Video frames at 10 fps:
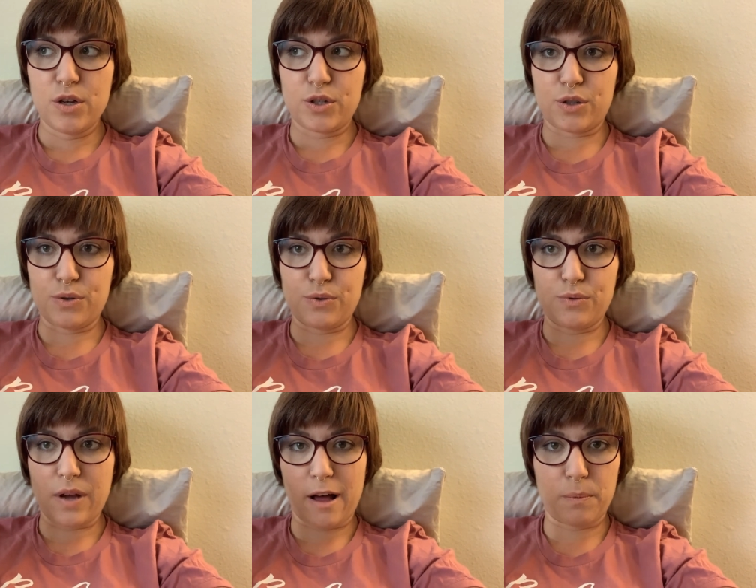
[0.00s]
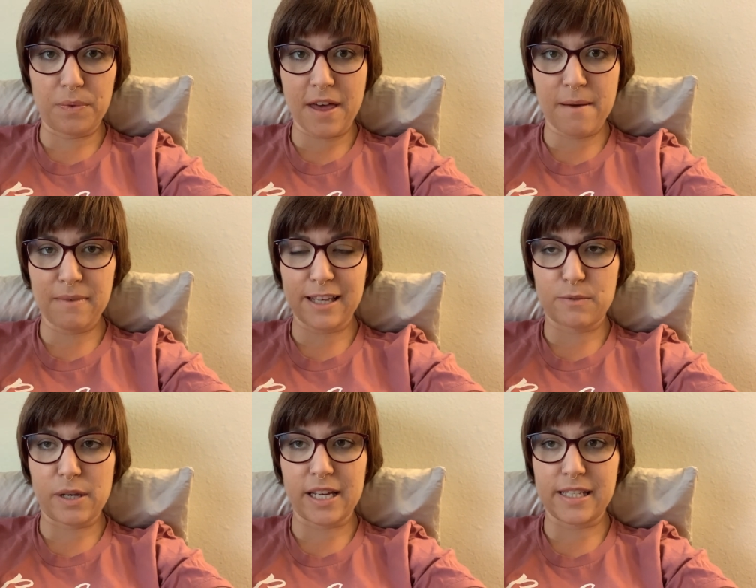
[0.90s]
to help them is
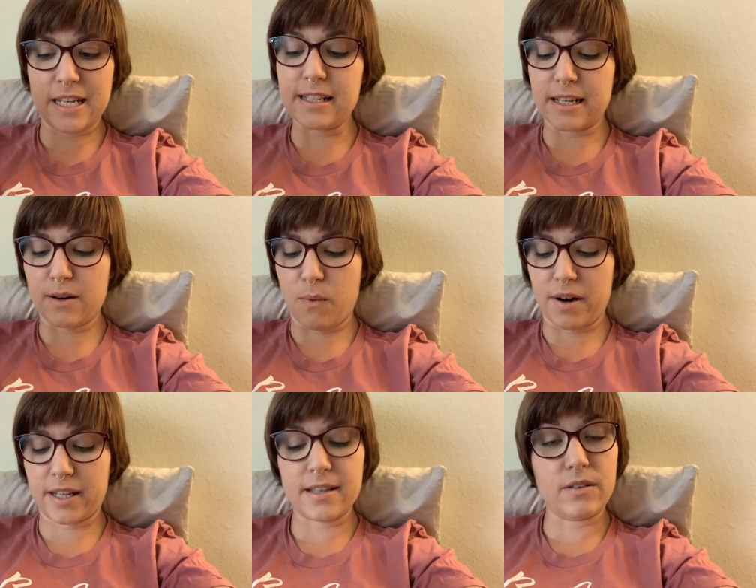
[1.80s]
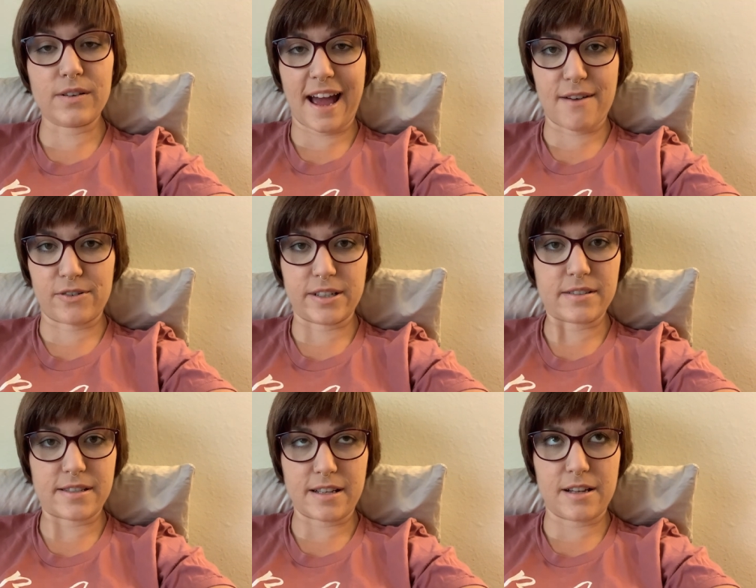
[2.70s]
because he didn't want to kill
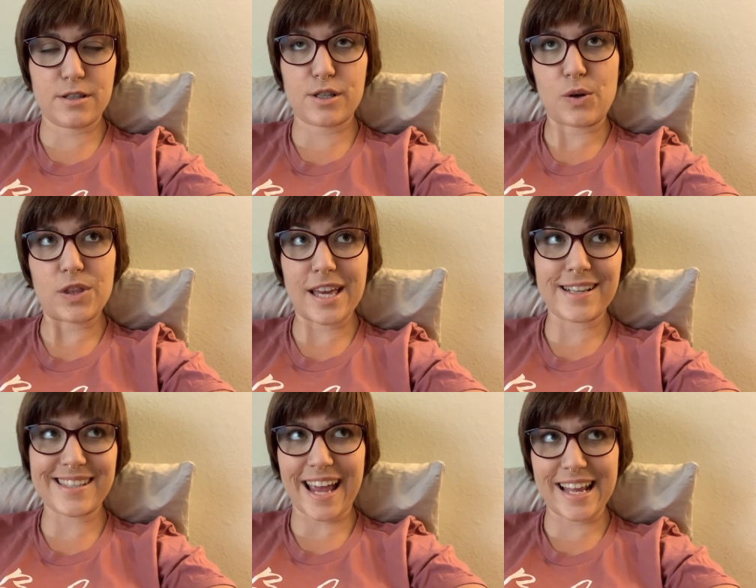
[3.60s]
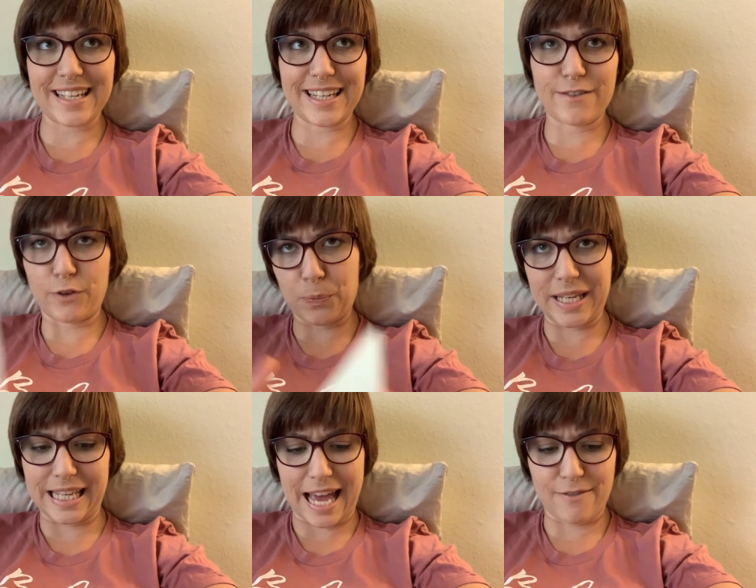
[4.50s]
Gavriel's son. So thanks, Aedion, for
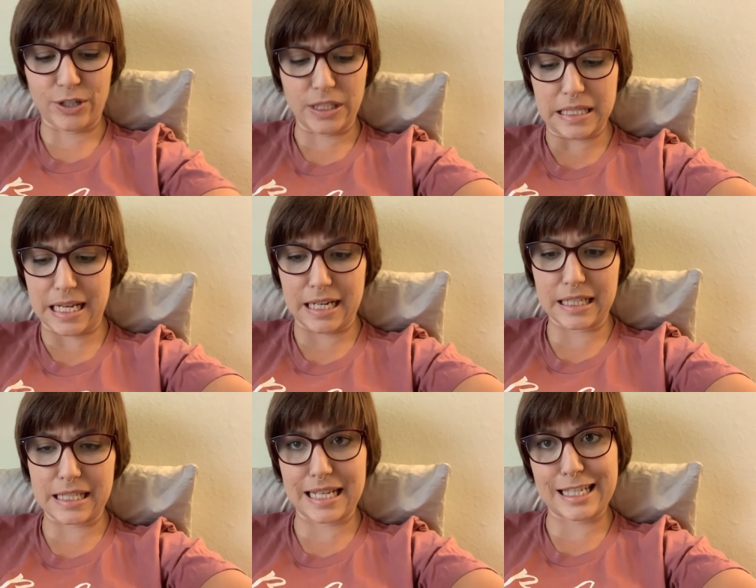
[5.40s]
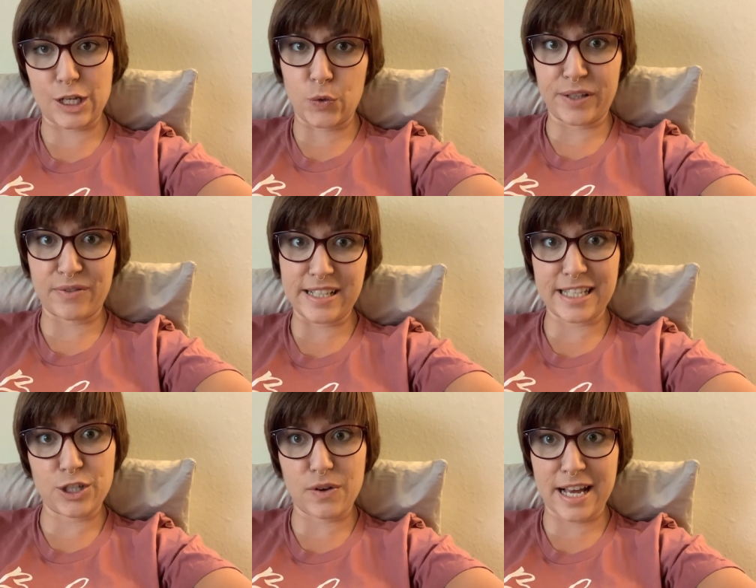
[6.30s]
being Gavriel's son, because that's the only
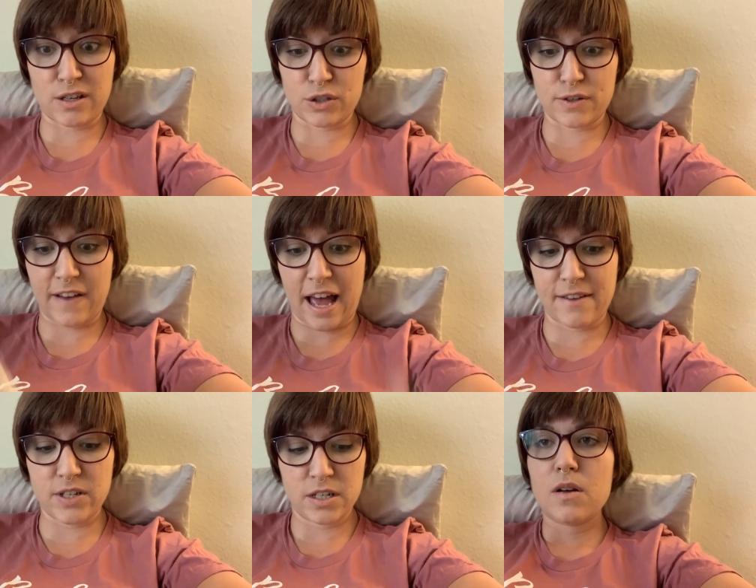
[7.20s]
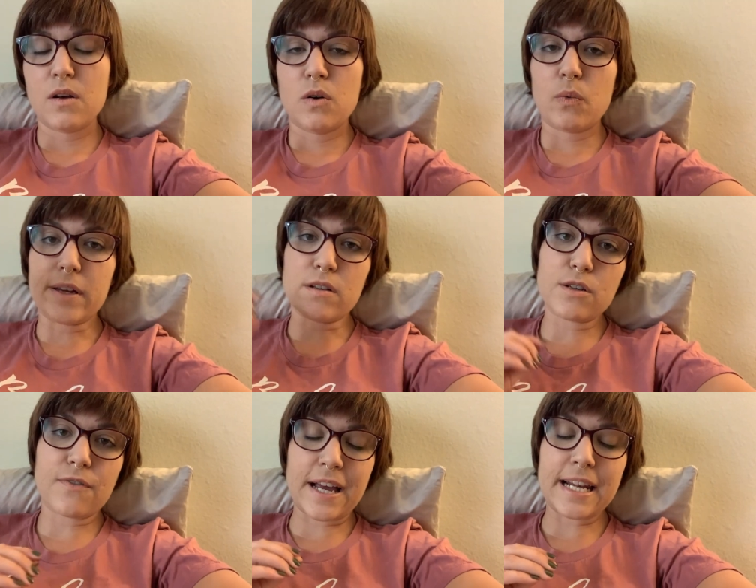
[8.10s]
reason you guys all survived. We
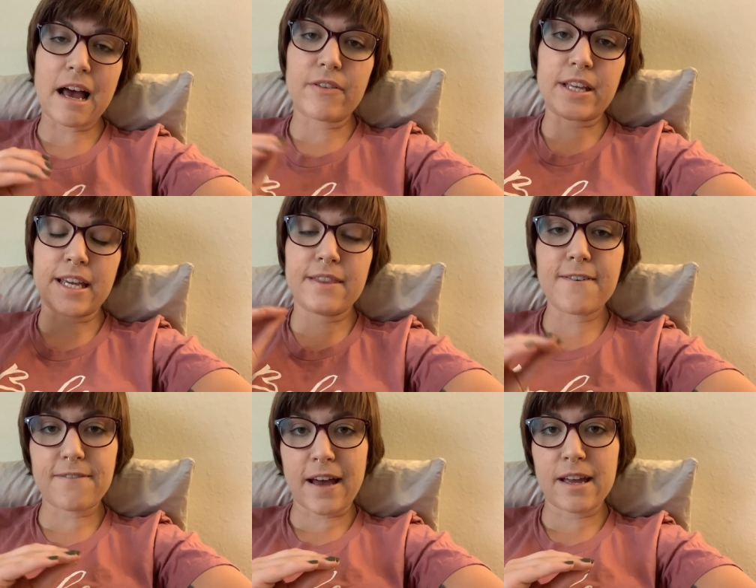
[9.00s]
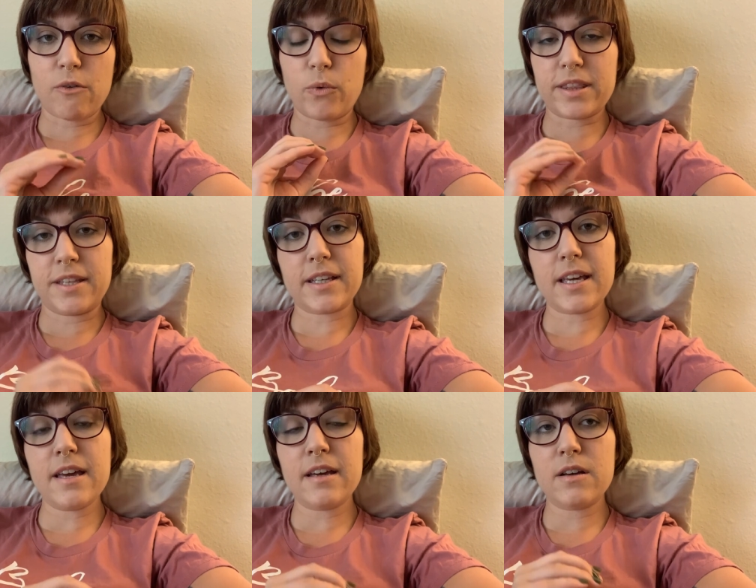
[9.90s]
also find out that in the fight with the
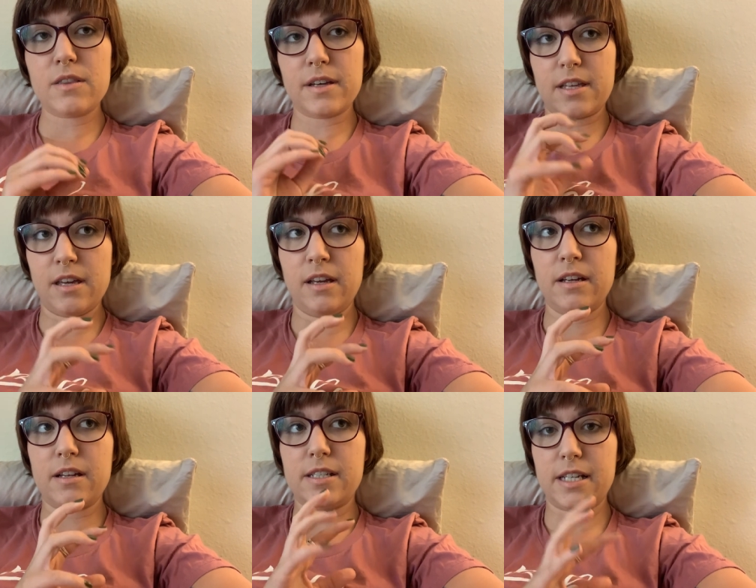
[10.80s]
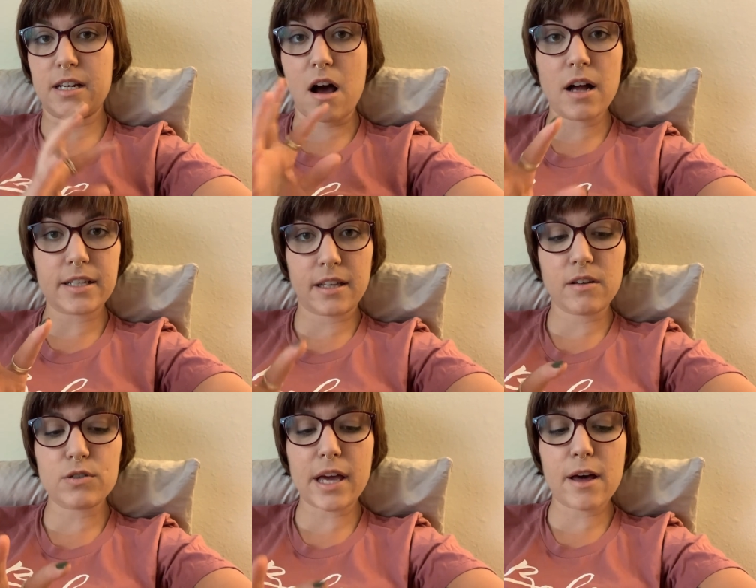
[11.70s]
king, the king did not
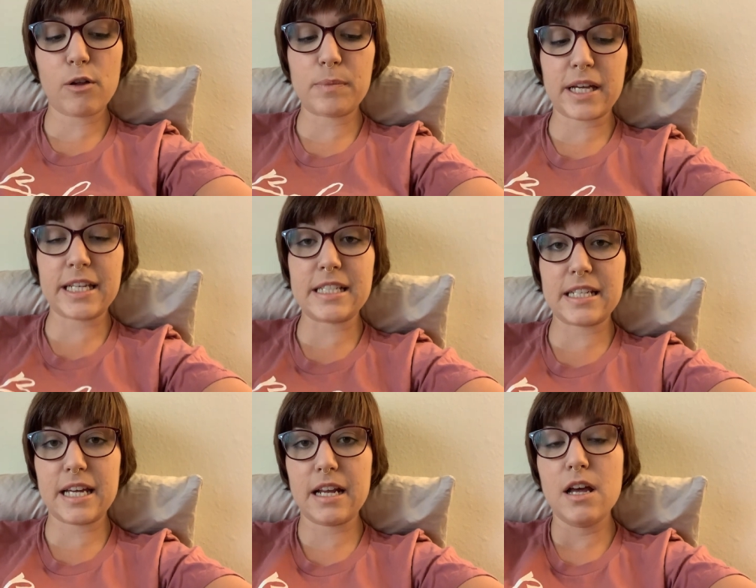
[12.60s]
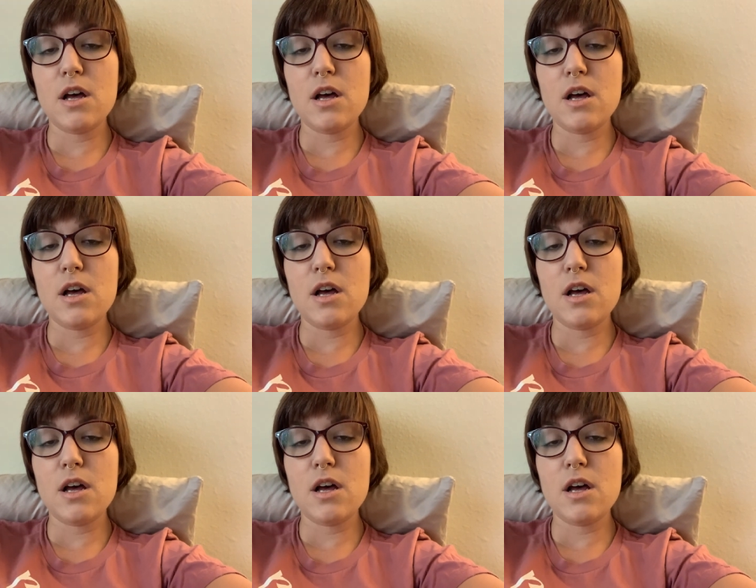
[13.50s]
kill Chaol, but he did